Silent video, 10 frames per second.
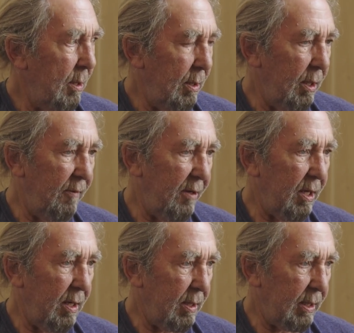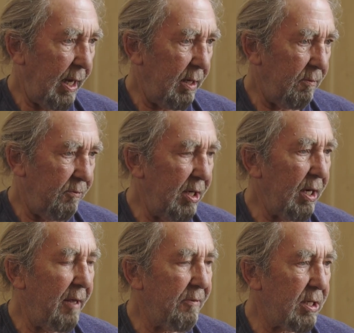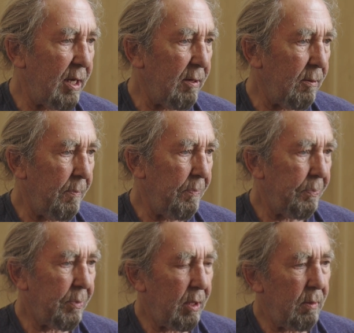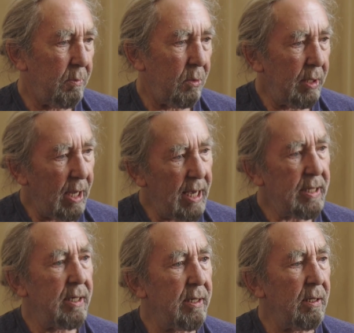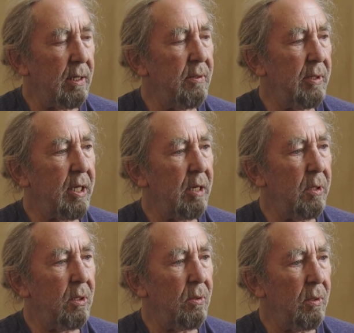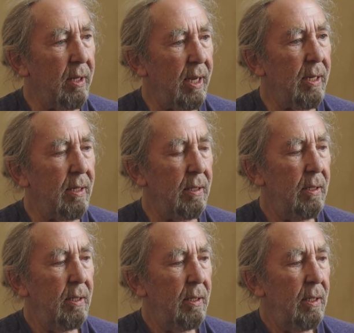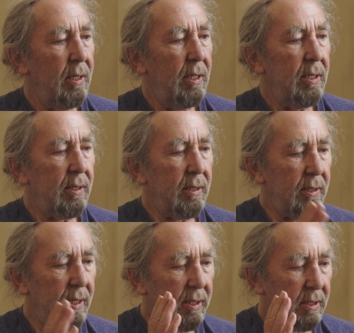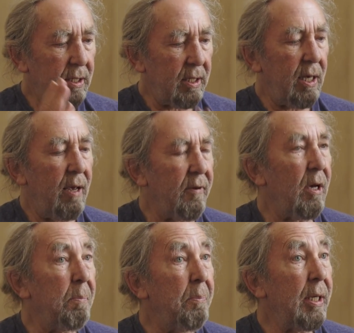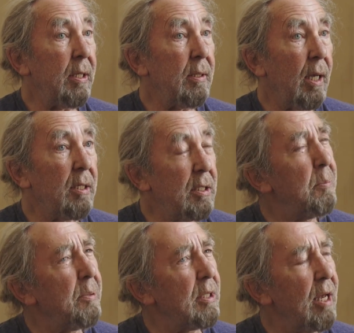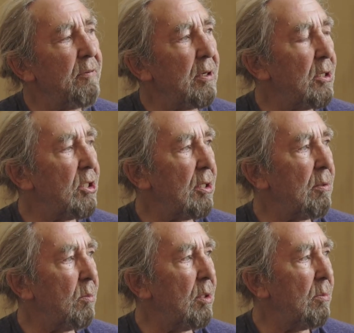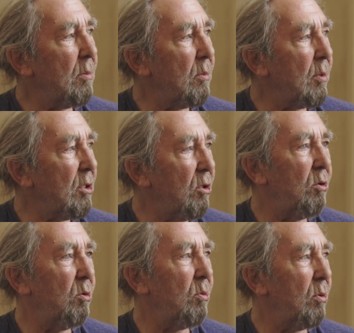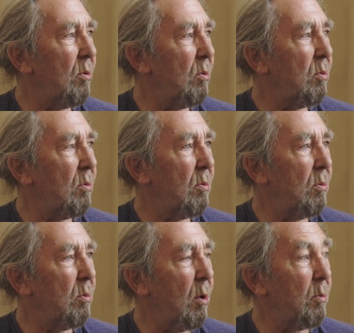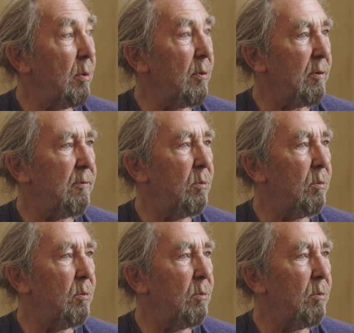living a kind of free lifestyle. But when acid and lyric came along, that just gave it a deeper definition. We knew what we were.